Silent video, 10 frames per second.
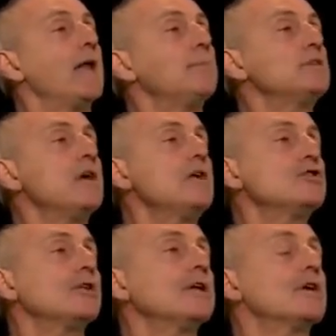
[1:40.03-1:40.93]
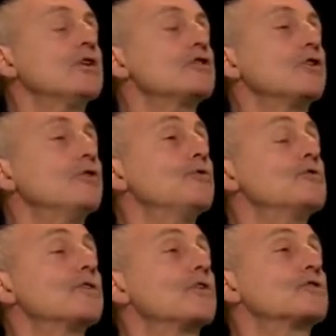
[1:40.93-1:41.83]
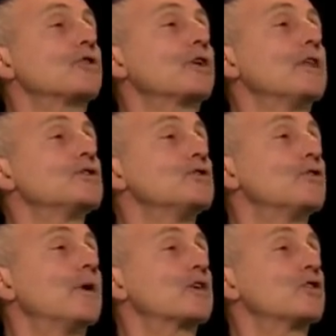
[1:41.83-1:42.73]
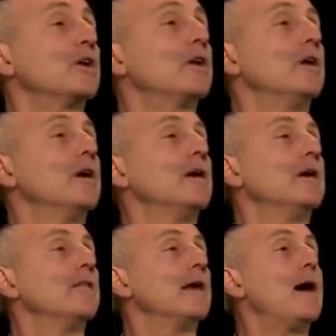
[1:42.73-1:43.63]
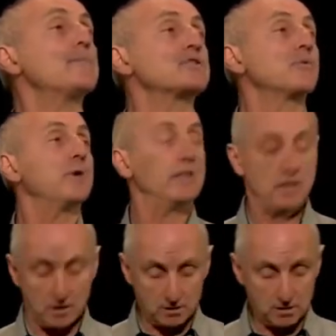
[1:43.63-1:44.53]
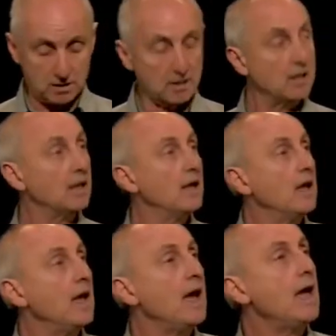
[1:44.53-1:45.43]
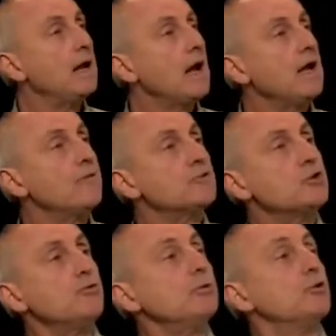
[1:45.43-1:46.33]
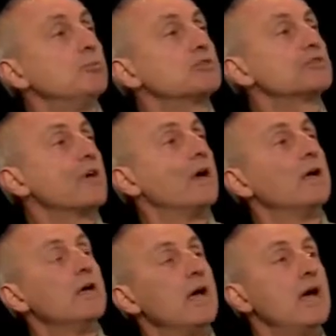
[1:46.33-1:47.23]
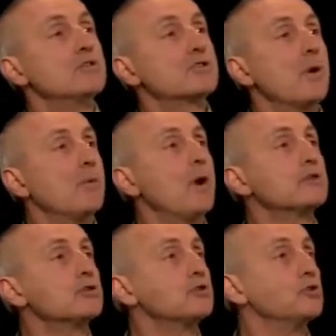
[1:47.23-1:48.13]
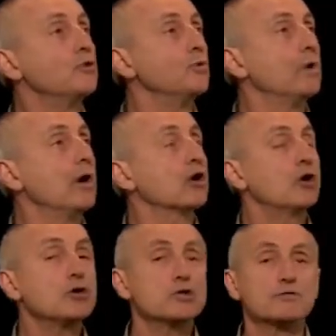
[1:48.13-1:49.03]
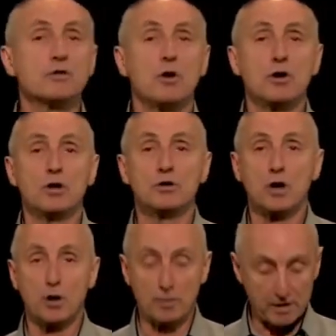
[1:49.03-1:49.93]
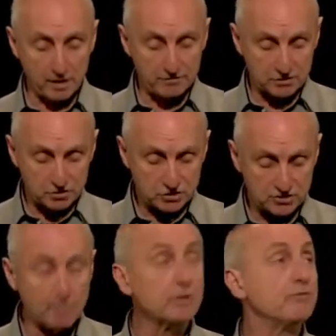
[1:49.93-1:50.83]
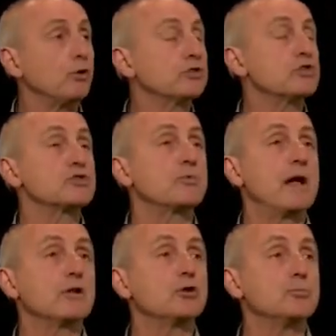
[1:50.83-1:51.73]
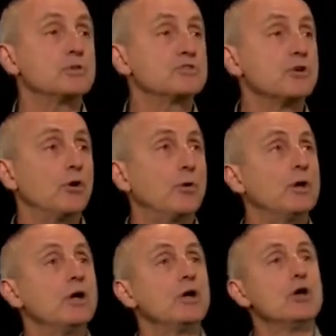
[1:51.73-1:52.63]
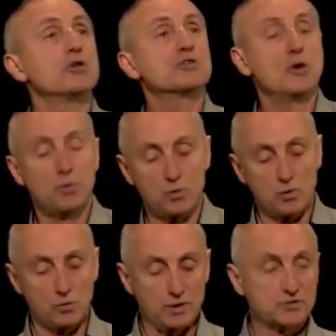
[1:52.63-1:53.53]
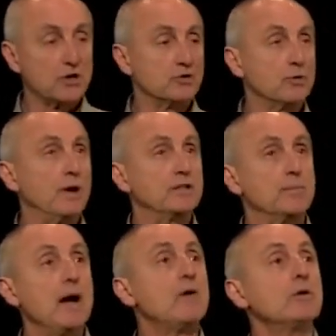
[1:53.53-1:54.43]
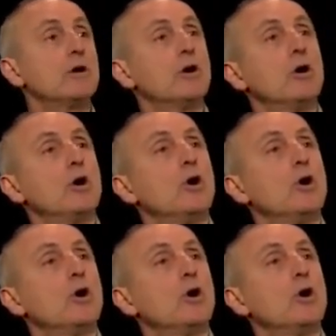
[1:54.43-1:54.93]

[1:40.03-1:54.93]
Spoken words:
And I'm intentionally going to choose a circulation direction the opposite way there. And I have two loops. And so I want to do Kirchhoff's law of the sum of the voltages around a loop is 0. So we start to write them out.